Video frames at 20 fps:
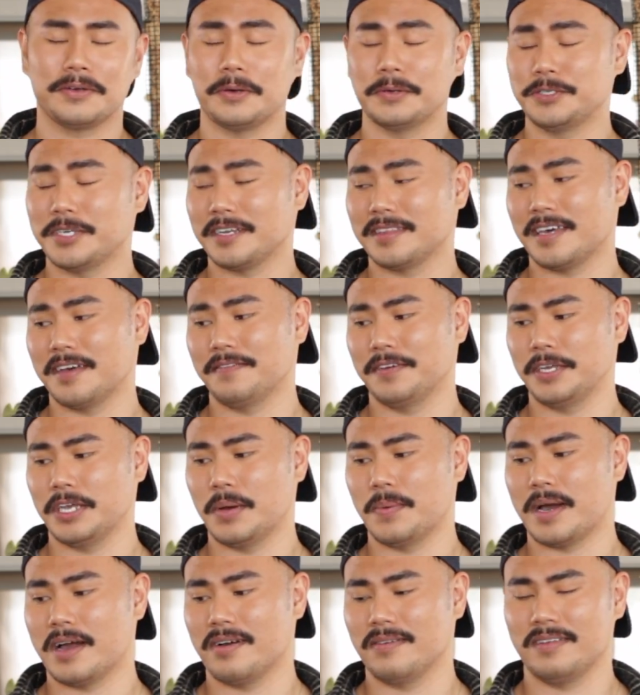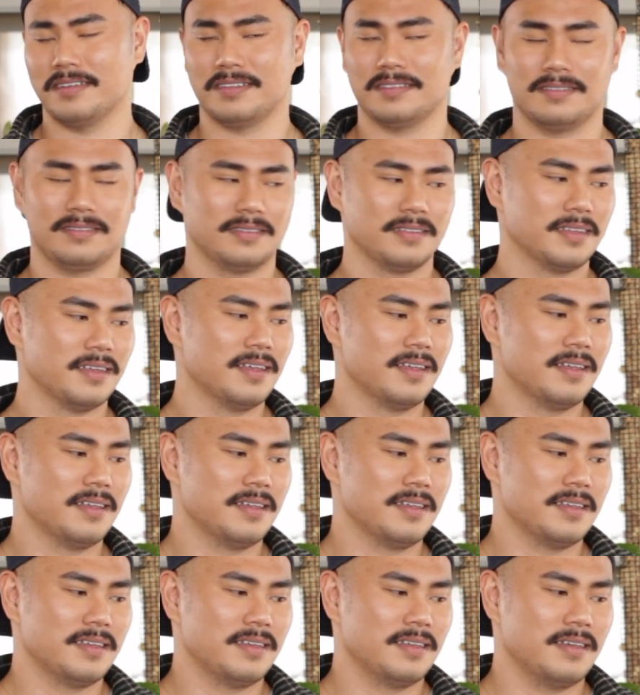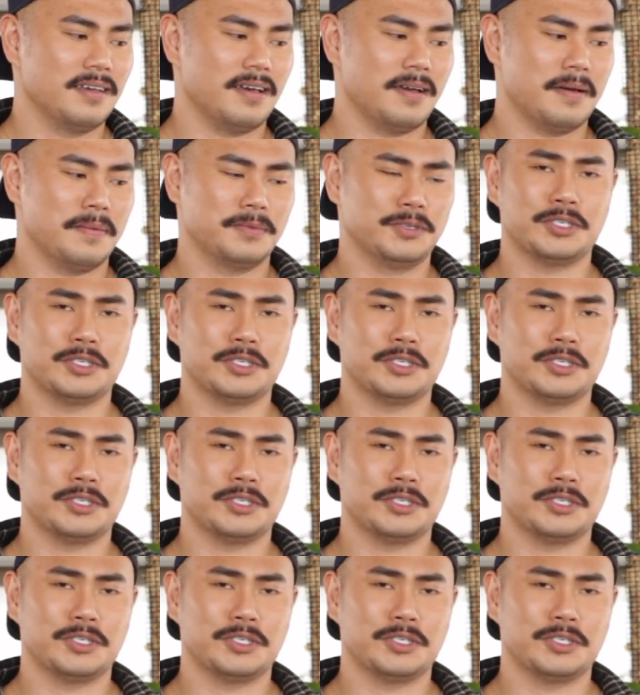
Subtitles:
go check that video out and